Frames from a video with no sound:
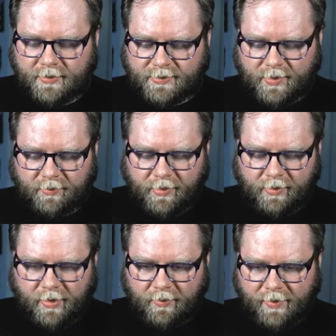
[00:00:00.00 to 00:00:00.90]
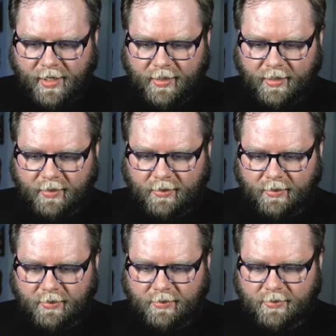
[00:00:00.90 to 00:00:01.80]
So I'm going to log back
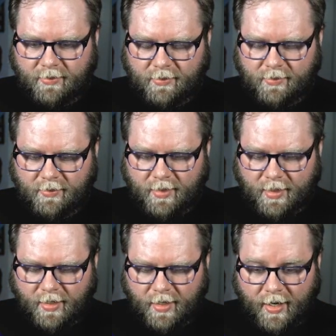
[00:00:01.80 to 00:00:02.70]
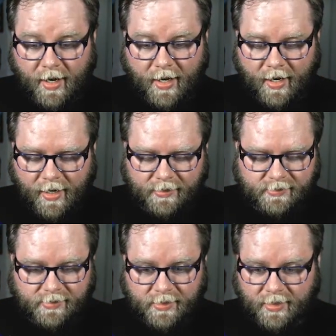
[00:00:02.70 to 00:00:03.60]
in
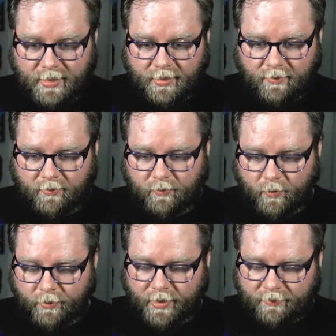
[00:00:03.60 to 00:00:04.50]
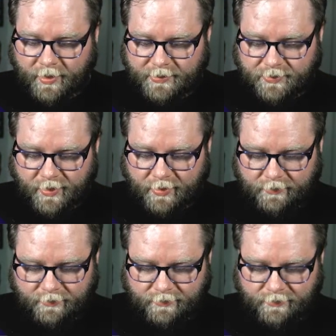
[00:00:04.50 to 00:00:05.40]
as the root administrator.
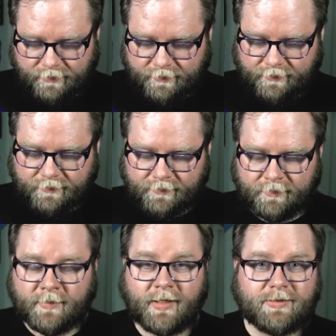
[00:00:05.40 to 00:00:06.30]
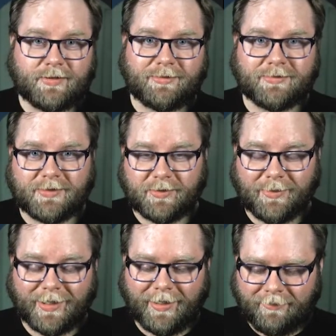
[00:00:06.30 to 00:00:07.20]
So you'll see a
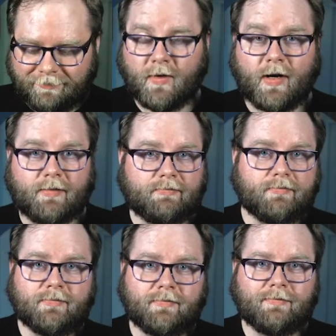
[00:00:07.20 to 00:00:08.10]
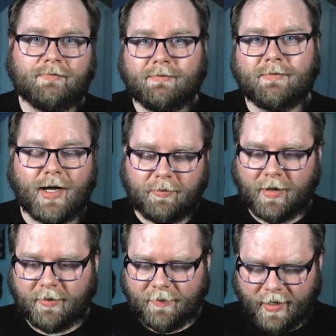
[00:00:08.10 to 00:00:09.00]
quick cut. All right, I'm
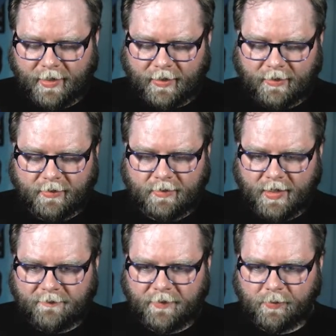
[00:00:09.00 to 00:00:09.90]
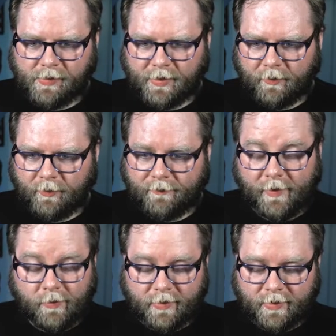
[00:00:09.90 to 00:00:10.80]
logged back in. If you wanted to
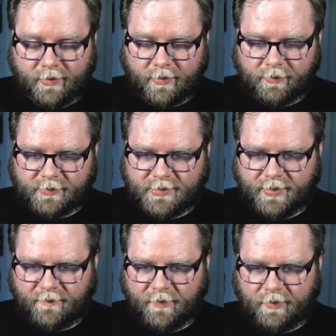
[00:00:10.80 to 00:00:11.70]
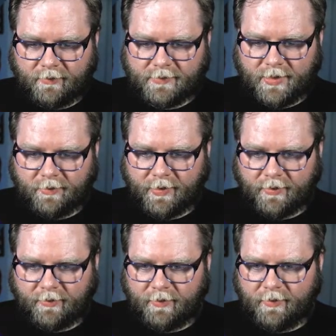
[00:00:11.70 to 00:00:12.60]
revoke, you would say vault
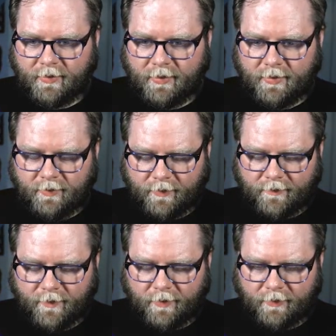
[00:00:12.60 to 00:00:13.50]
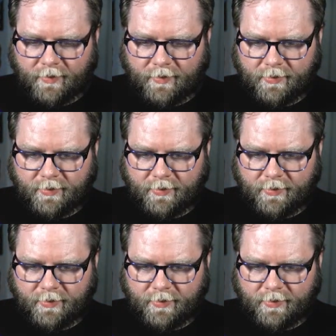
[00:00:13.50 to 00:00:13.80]
token revoke